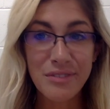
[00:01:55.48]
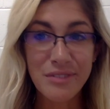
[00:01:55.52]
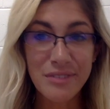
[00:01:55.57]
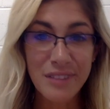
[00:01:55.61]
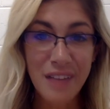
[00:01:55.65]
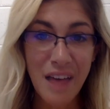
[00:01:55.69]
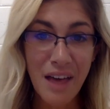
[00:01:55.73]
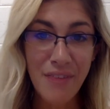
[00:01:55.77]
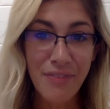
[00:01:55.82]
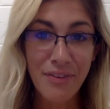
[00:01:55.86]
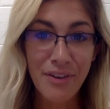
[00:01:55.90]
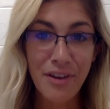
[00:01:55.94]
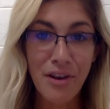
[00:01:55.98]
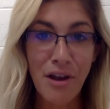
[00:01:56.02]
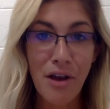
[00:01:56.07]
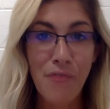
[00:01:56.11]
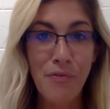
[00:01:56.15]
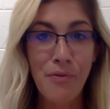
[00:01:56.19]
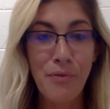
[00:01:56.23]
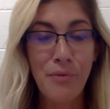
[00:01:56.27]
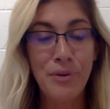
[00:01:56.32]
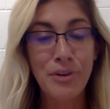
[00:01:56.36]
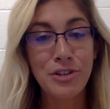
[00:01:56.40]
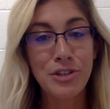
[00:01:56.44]
laughing it off
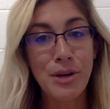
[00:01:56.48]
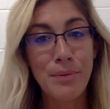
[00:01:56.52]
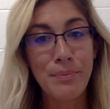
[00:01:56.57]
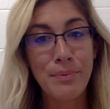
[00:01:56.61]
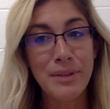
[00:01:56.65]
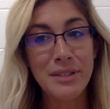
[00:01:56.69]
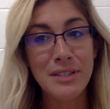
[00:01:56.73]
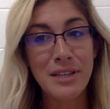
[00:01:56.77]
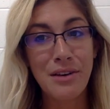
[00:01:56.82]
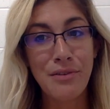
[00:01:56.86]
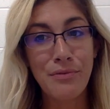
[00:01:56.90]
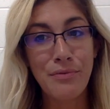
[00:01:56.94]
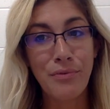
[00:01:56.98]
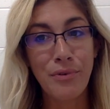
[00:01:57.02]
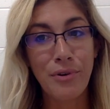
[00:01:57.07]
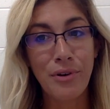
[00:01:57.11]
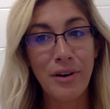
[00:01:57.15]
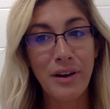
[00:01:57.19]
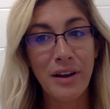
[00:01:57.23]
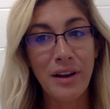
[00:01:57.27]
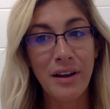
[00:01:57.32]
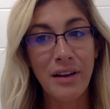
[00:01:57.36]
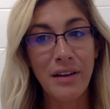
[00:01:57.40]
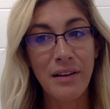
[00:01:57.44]
when we trip instead of
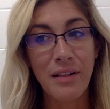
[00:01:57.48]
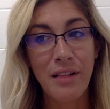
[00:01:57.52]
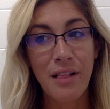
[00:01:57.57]
worrying,